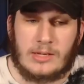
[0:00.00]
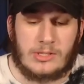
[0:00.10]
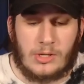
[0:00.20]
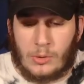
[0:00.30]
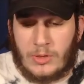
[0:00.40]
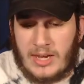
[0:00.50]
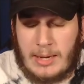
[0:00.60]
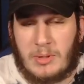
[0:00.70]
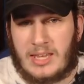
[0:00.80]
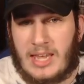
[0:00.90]
So the
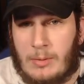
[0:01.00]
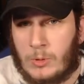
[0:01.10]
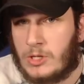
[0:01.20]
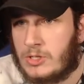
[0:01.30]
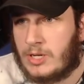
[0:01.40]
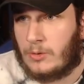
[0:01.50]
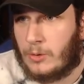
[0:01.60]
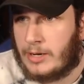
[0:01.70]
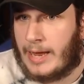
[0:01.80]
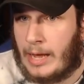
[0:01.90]
name of the game with this deck
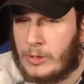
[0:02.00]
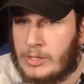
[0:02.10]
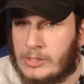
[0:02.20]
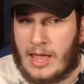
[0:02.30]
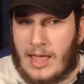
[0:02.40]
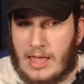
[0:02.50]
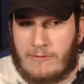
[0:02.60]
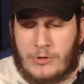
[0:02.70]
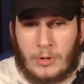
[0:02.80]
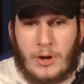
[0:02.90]
right now is,
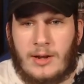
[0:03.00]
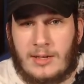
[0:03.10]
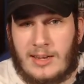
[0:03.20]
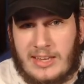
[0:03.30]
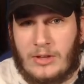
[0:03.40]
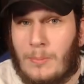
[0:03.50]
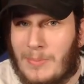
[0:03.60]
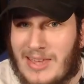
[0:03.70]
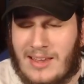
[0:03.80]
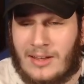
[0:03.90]
if you're not going to kill
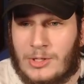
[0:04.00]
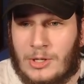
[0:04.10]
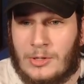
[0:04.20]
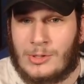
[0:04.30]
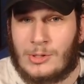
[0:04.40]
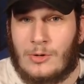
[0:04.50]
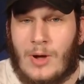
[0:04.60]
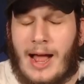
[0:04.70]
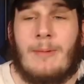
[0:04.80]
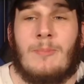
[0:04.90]
me on turn 2,
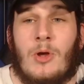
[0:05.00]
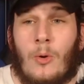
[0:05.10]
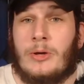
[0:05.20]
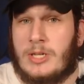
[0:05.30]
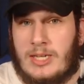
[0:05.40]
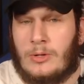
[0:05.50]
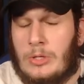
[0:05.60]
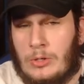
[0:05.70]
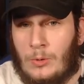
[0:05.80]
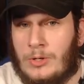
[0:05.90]
I'm going to kill
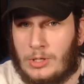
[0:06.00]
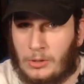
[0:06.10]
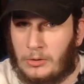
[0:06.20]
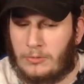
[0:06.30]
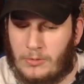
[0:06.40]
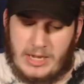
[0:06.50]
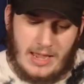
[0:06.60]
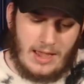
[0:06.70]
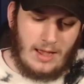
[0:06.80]
you on turn 3.